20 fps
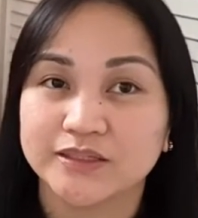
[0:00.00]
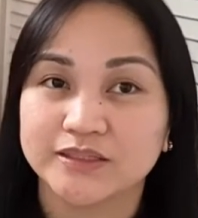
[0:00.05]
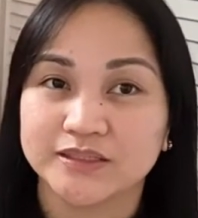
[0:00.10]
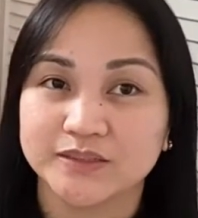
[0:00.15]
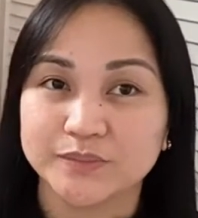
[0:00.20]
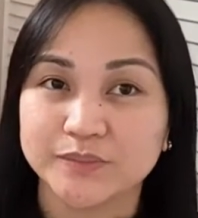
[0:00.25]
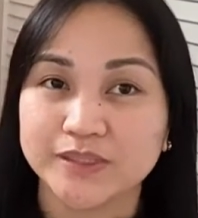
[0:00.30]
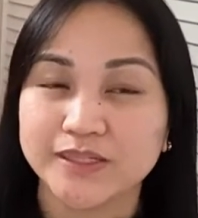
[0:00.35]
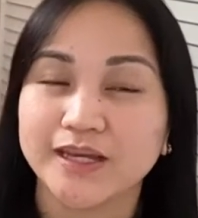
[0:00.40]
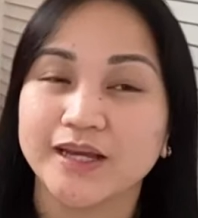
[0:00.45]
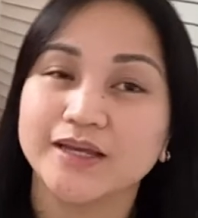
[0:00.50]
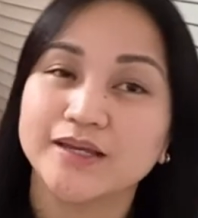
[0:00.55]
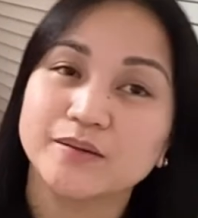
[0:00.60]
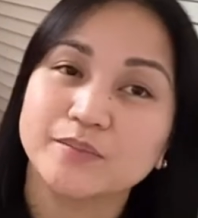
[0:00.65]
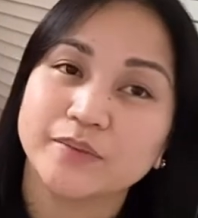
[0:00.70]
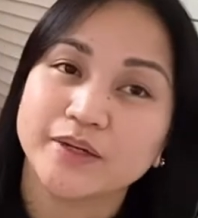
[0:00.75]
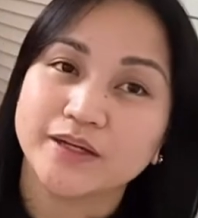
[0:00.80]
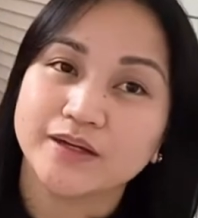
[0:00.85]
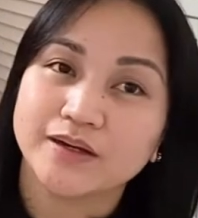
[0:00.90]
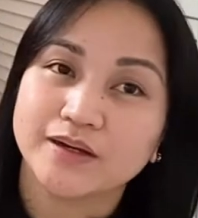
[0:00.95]
It's me,
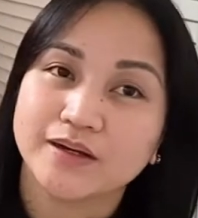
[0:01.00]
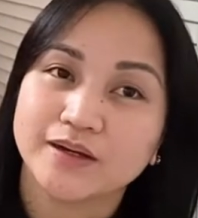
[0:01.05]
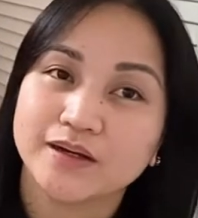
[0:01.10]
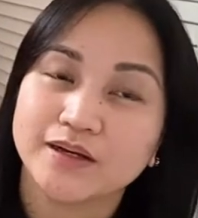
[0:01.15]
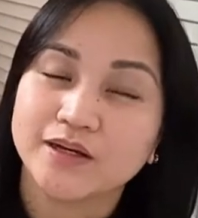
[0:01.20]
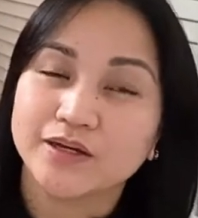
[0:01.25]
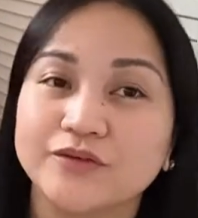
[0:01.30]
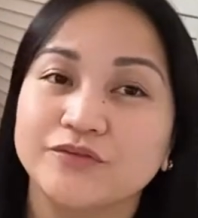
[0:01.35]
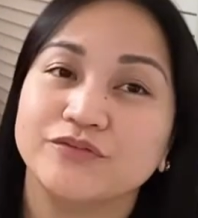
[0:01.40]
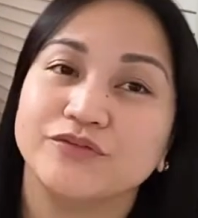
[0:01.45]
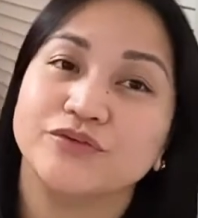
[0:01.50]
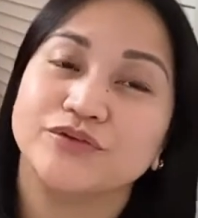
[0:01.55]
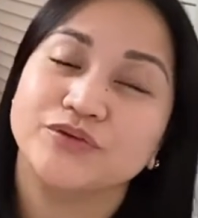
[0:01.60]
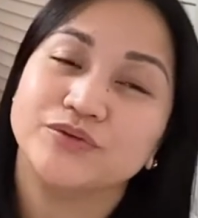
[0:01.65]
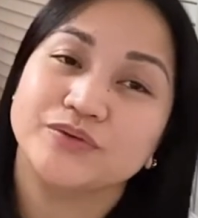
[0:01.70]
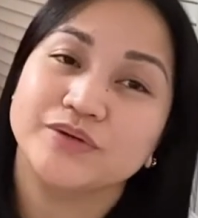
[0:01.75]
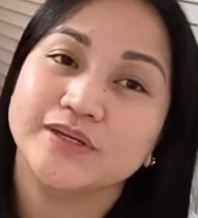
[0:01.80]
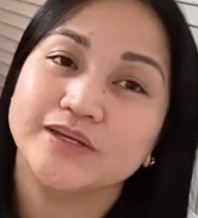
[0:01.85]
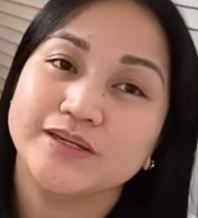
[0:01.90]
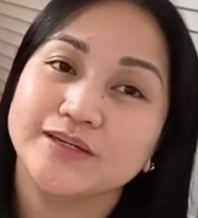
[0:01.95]
Ayamaika. If you're
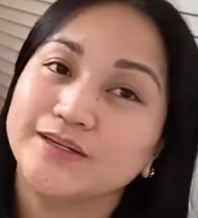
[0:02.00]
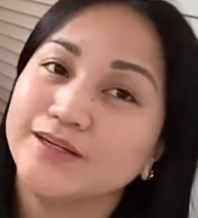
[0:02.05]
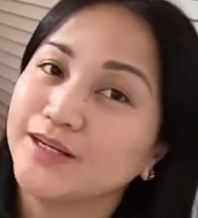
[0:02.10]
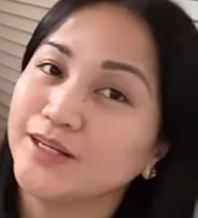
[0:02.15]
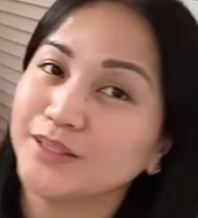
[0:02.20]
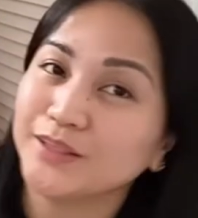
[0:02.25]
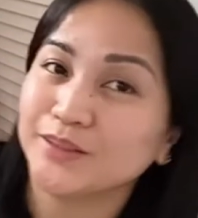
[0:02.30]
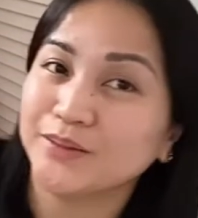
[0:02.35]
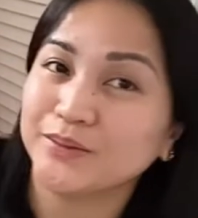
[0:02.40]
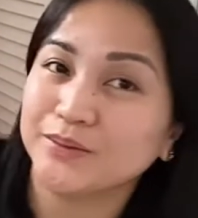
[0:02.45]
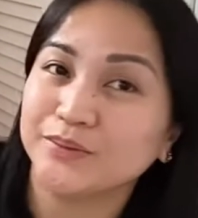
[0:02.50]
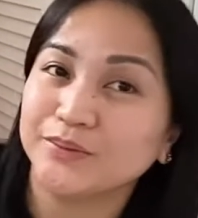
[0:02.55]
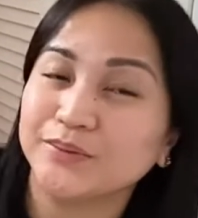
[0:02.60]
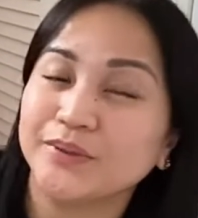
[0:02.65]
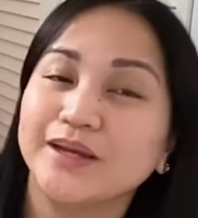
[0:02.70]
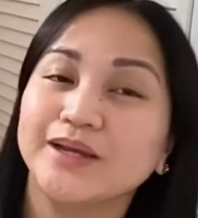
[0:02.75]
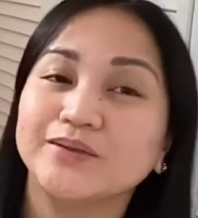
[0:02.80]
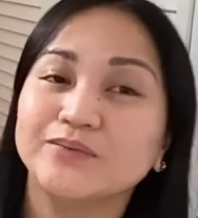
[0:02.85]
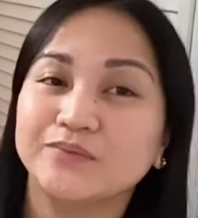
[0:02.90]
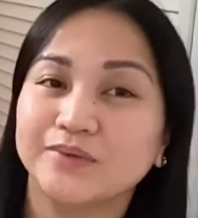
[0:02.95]
new here,
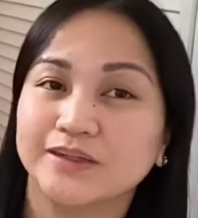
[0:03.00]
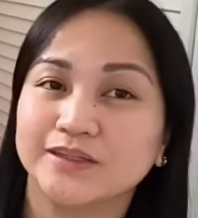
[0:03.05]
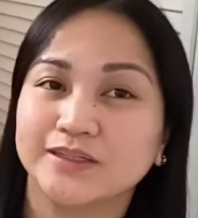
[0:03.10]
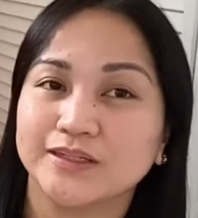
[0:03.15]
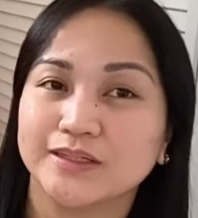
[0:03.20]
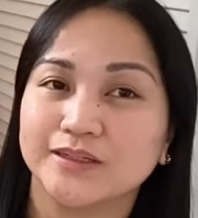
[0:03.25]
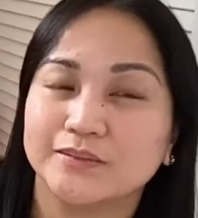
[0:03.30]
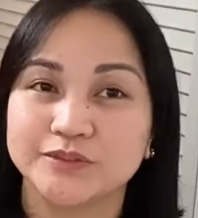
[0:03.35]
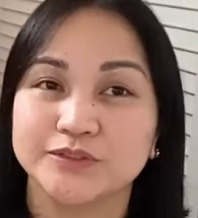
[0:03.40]
hello and welcome.